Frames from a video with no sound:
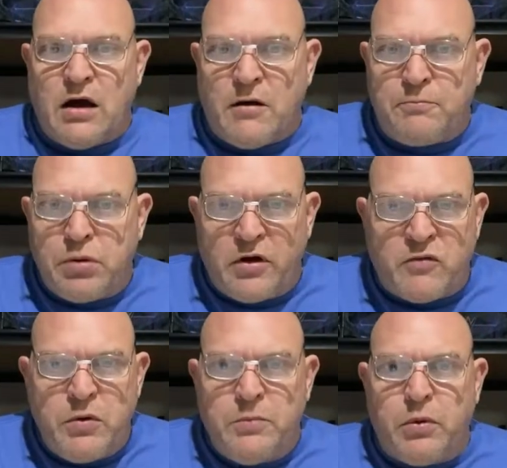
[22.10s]
Plus,
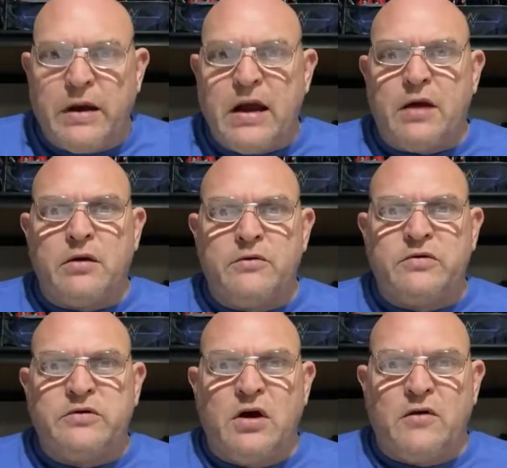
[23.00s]
we bring out other
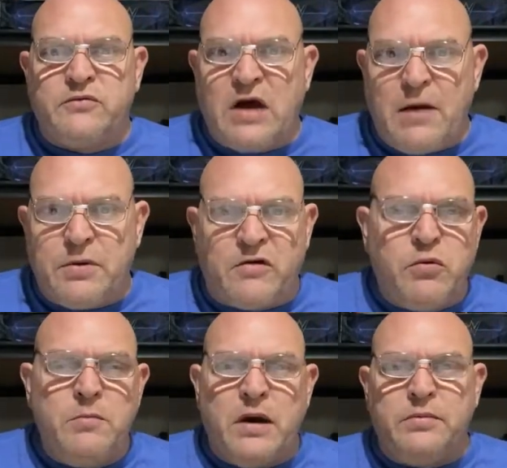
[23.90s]
stuff, topics. We
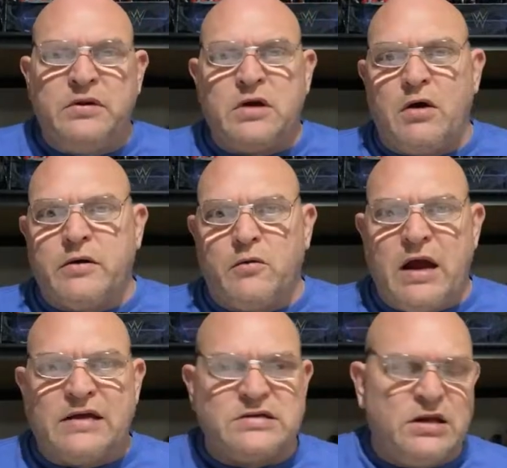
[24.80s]
may be talking
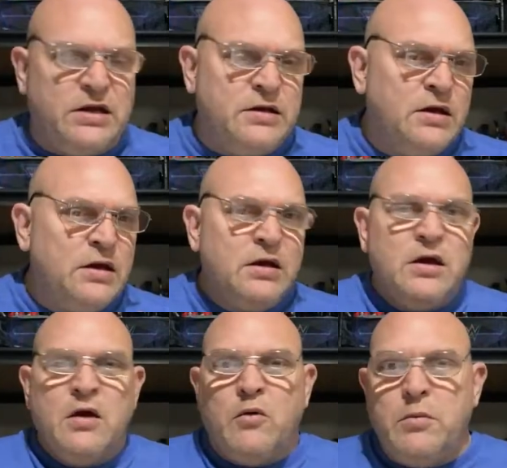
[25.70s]
wrestling,
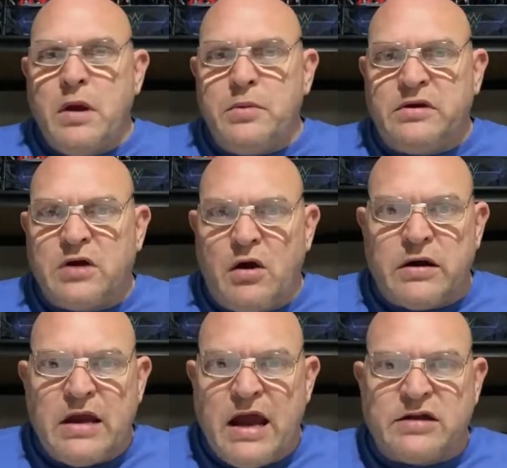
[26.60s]
we may be
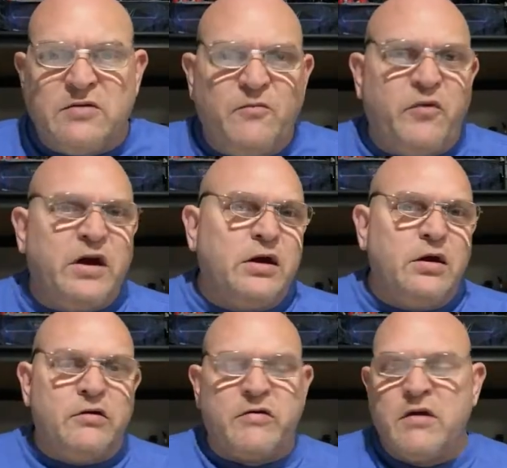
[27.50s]
talking action
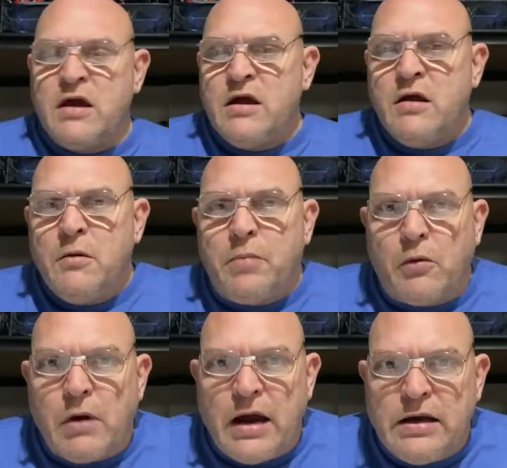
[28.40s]
figures. But
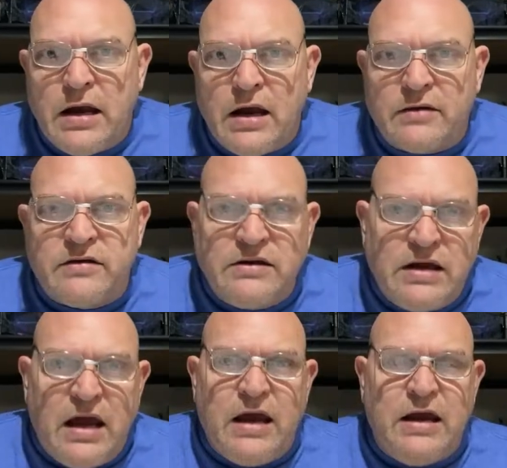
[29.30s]
right now,
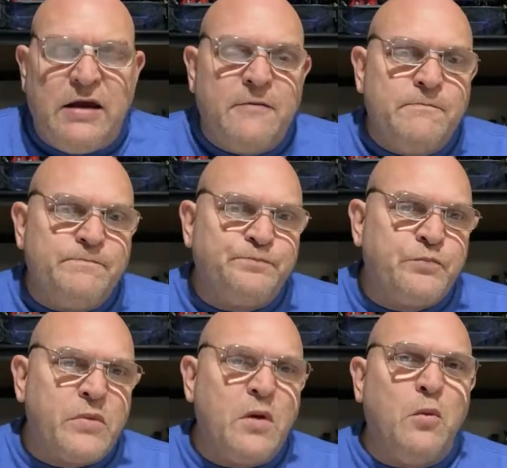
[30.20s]
today,
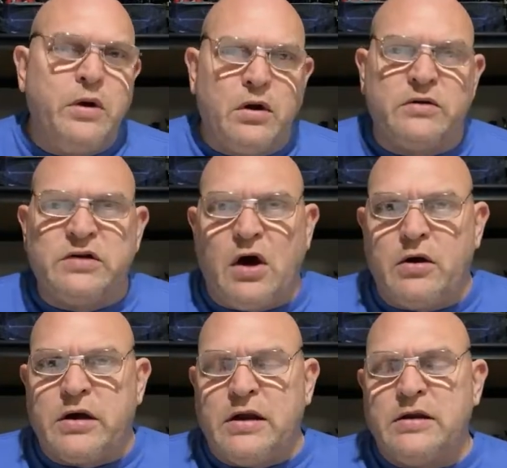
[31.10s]
we are
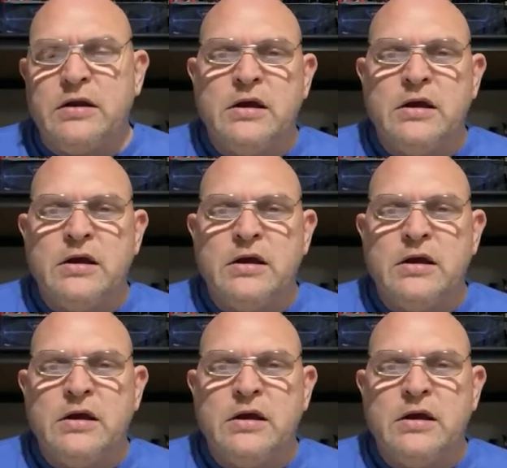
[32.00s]
talking